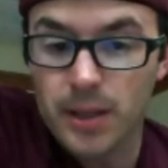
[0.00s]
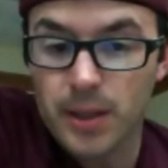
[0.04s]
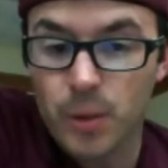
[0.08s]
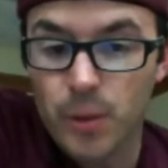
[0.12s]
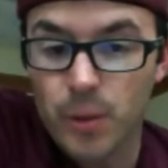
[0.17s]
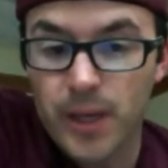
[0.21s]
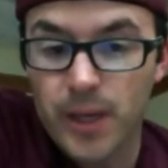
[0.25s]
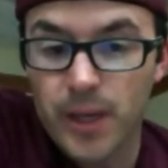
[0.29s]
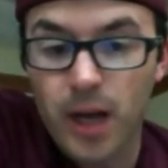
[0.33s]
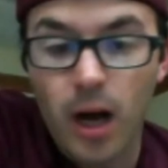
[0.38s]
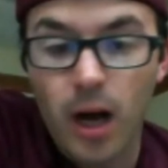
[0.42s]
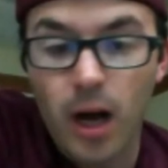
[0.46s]
You know,
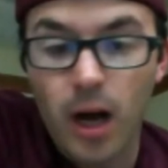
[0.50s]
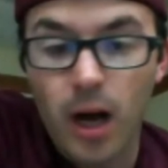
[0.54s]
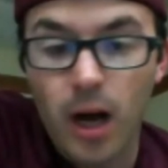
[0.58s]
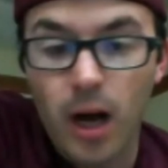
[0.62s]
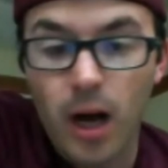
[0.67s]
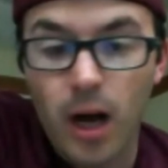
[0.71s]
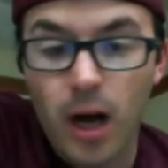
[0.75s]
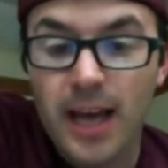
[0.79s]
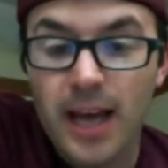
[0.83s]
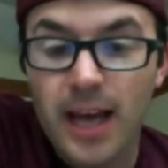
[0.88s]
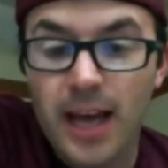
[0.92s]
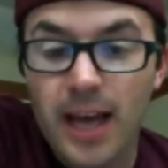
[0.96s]
we all
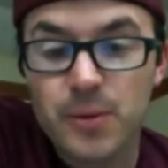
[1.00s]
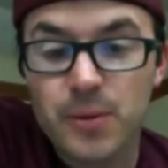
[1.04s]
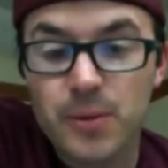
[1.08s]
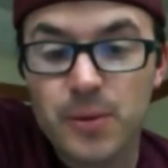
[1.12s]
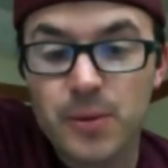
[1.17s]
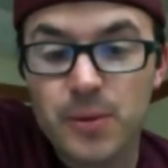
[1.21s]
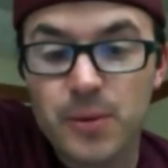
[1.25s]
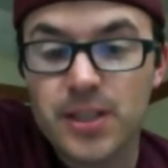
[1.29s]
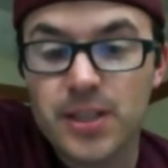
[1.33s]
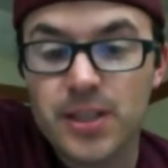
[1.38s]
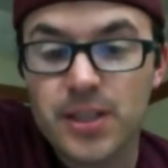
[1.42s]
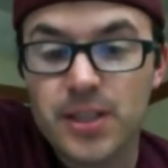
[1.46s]
have
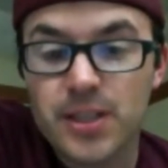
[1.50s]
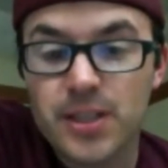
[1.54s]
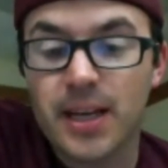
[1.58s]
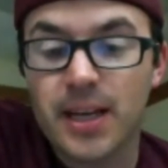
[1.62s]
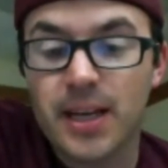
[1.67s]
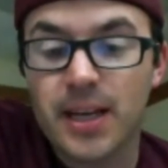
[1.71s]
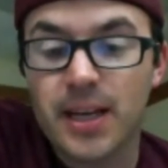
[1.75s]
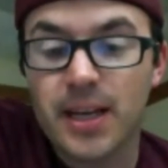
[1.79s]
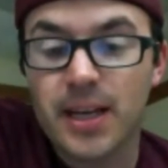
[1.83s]
equal say.